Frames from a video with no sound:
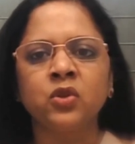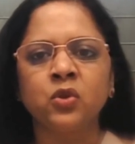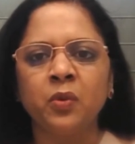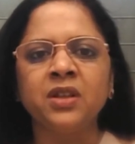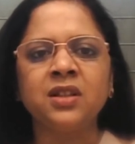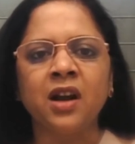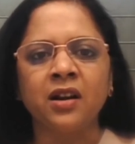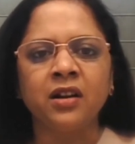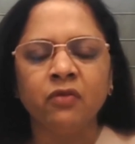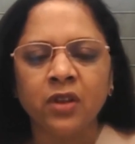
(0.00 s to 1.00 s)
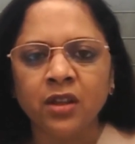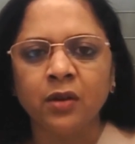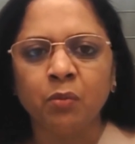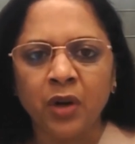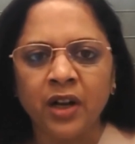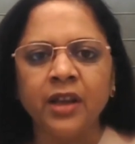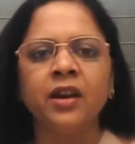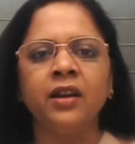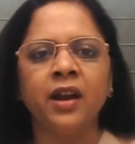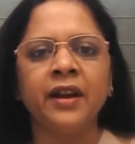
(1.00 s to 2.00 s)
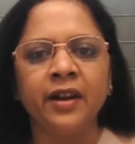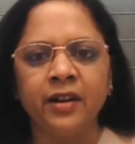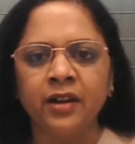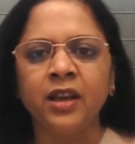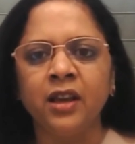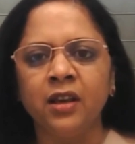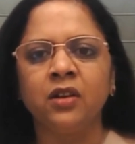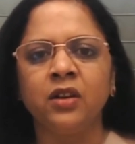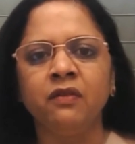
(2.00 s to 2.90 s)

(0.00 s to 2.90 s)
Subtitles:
So we started with building an identity,